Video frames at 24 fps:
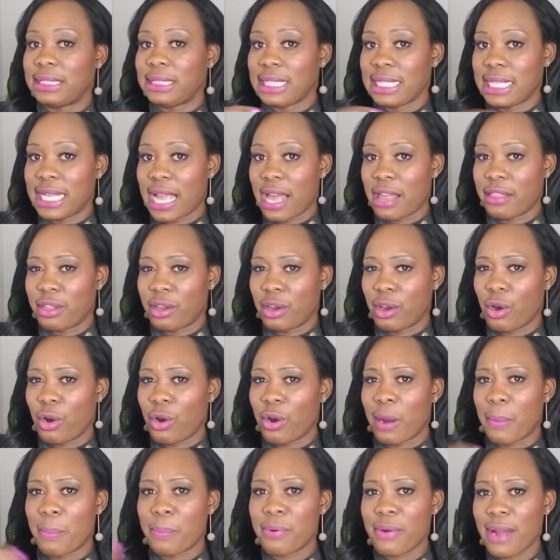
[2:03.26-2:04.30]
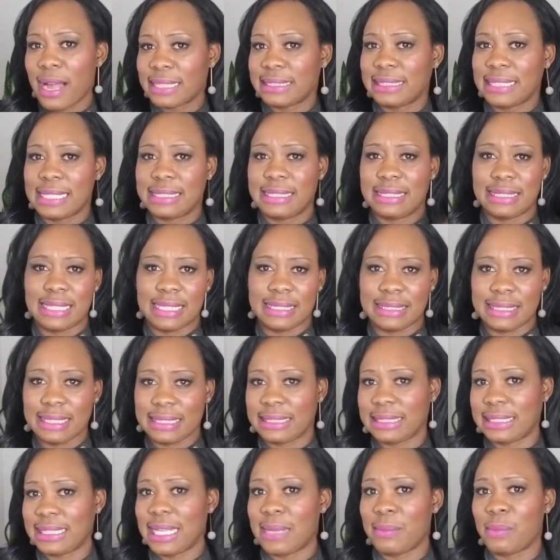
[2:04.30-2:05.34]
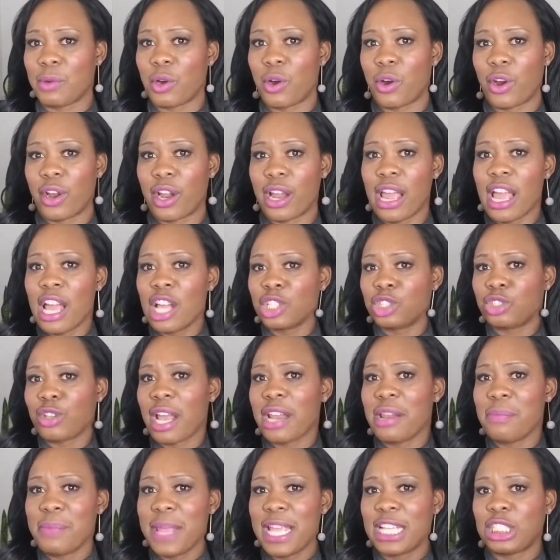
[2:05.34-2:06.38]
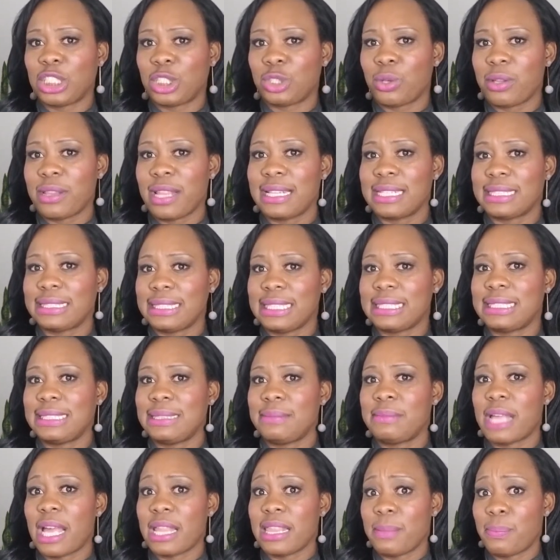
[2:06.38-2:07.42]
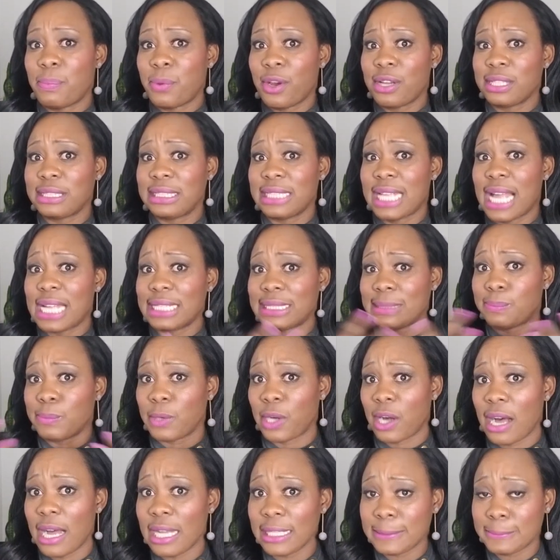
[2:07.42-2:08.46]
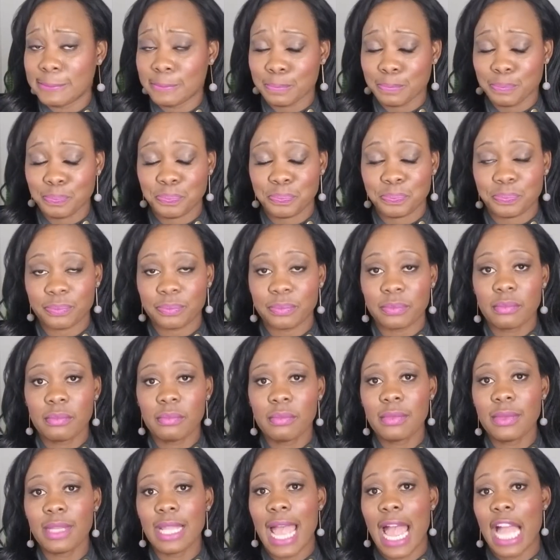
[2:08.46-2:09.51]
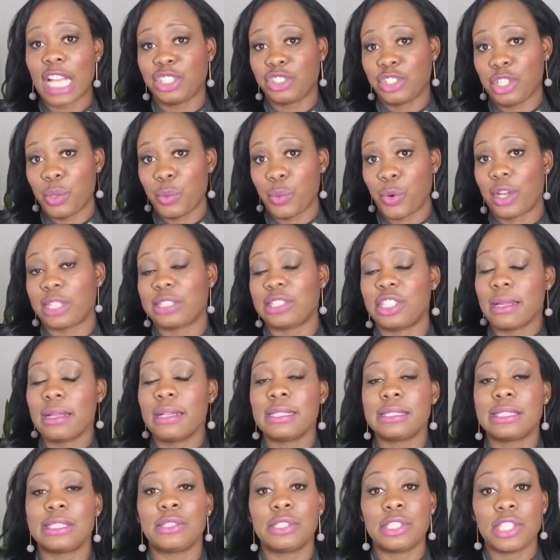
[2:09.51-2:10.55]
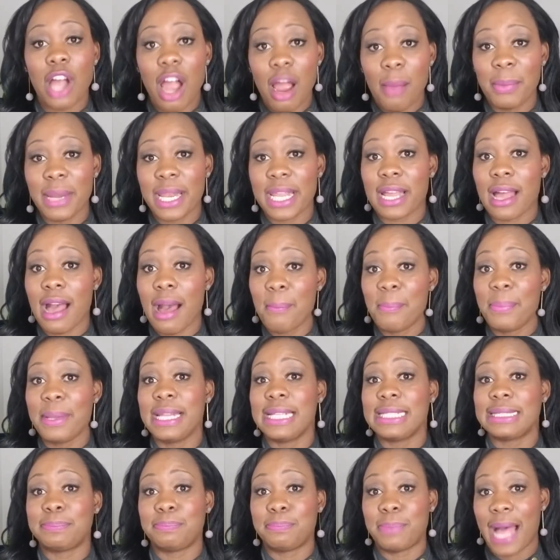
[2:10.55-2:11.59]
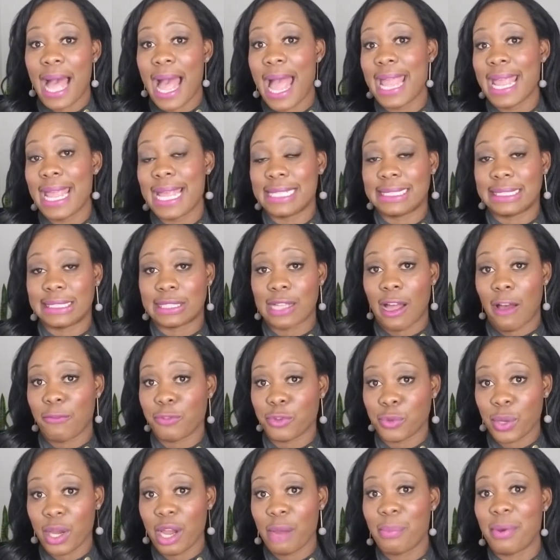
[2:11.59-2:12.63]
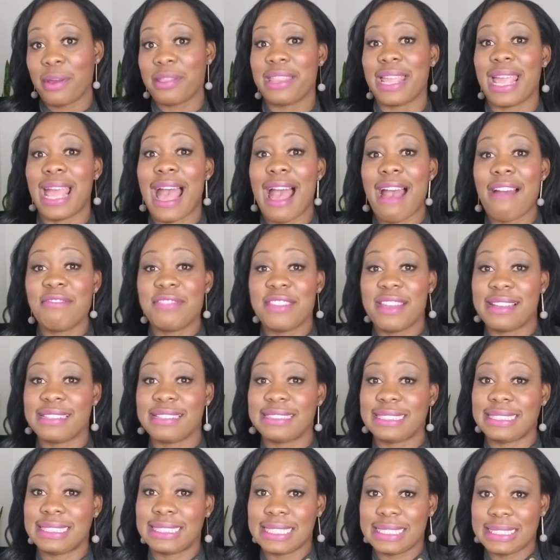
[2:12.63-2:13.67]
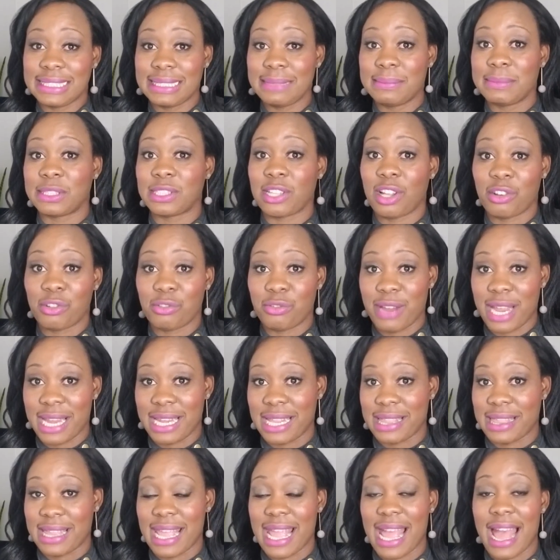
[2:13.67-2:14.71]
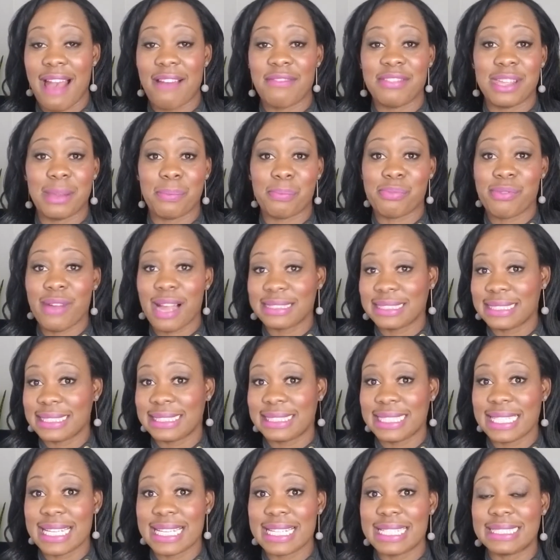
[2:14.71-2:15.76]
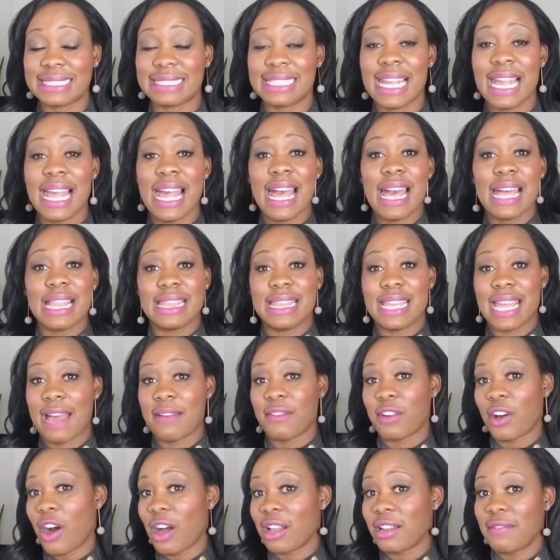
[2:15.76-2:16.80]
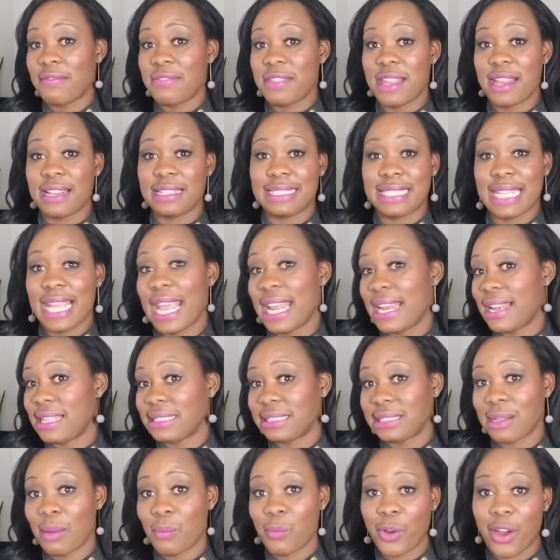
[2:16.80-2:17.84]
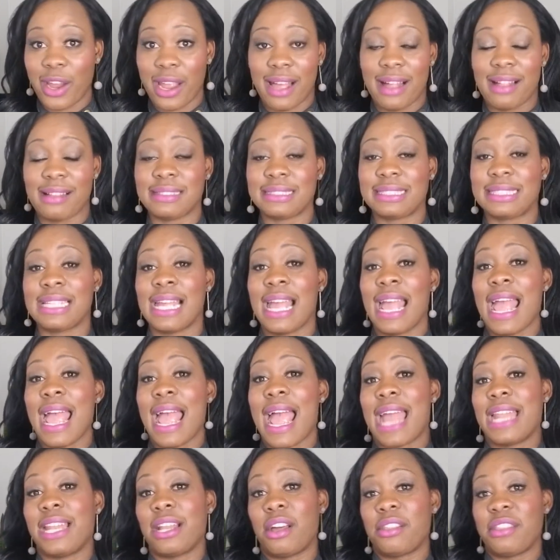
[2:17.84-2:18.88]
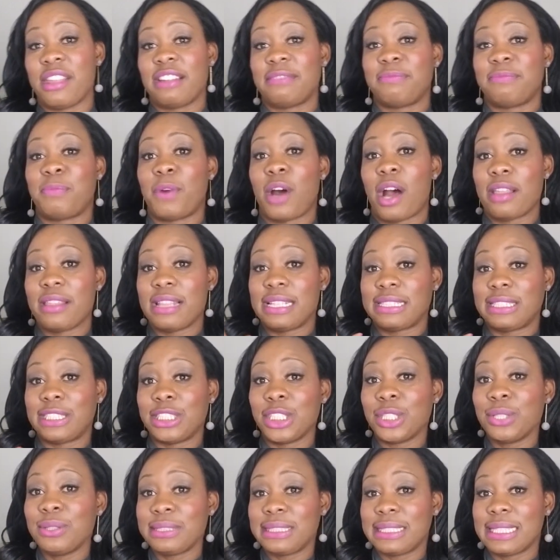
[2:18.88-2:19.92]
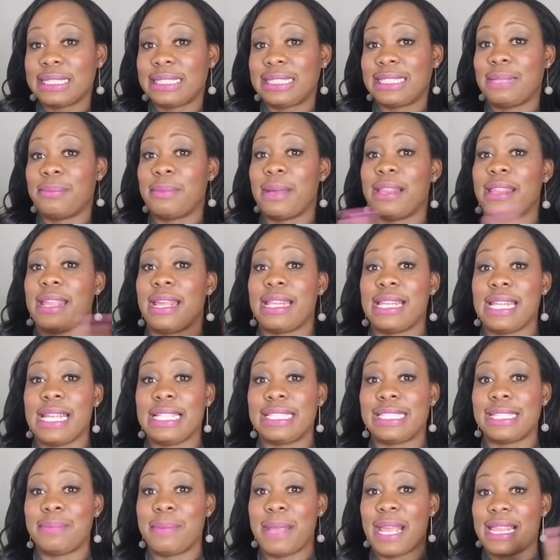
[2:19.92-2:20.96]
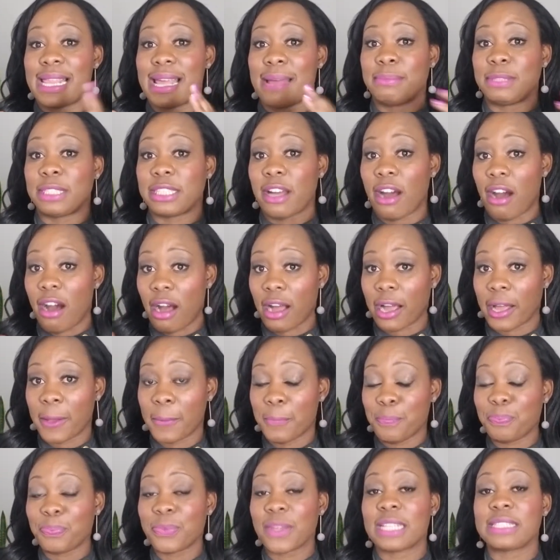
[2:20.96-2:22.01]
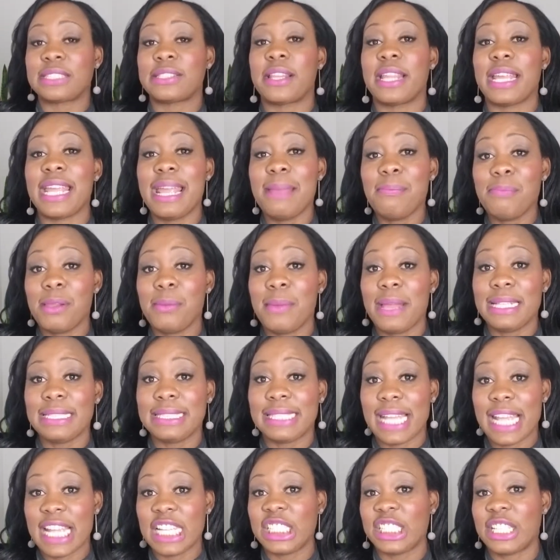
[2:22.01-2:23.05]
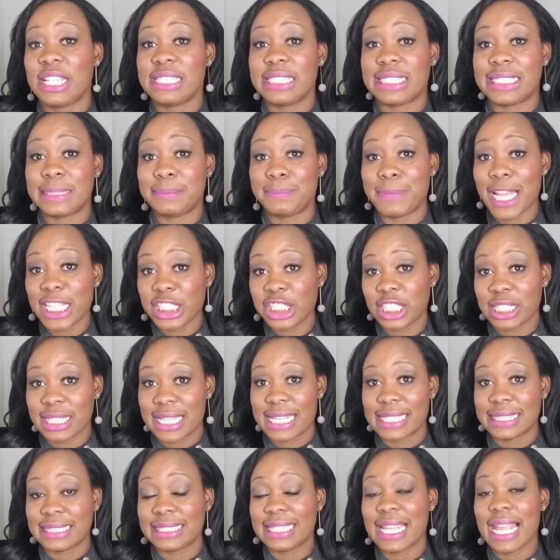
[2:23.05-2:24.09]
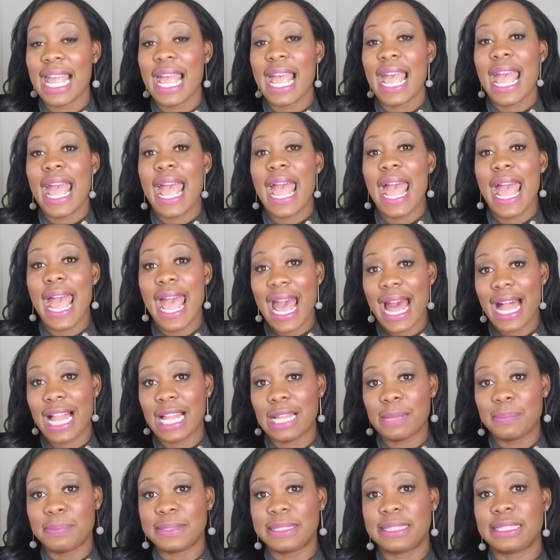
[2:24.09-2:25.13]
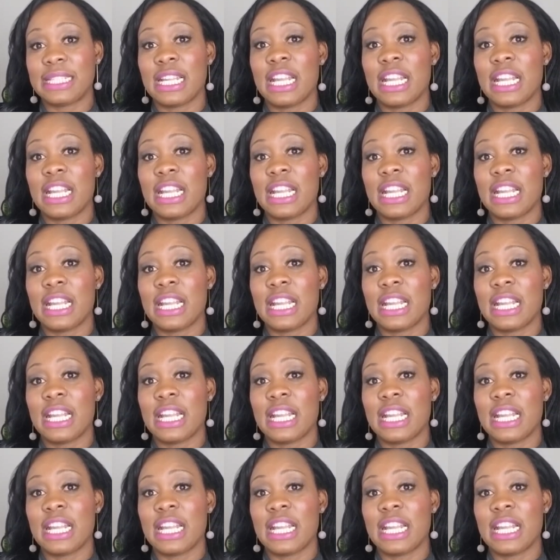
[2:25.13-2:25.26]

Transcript: together, or a process in a system, or try to make sure that the system that the person has bought actually works. So, so normally companies buy a software, but they have their systems already. They have their processes, they have all of their data somewhere else, and now they've bought this new system and they need to make them talk. So the implementation specialist helps